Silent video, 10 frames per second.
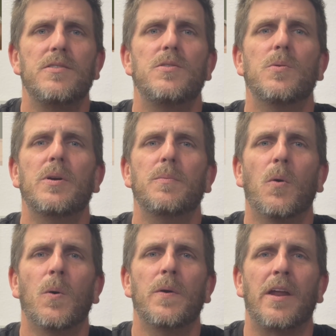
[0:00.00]
doing
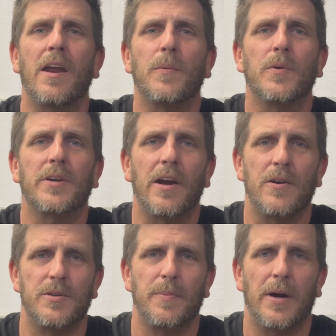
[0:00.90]
more than anyone
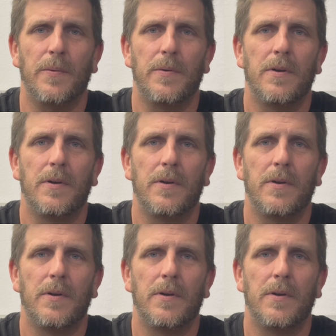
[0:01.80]
cares about.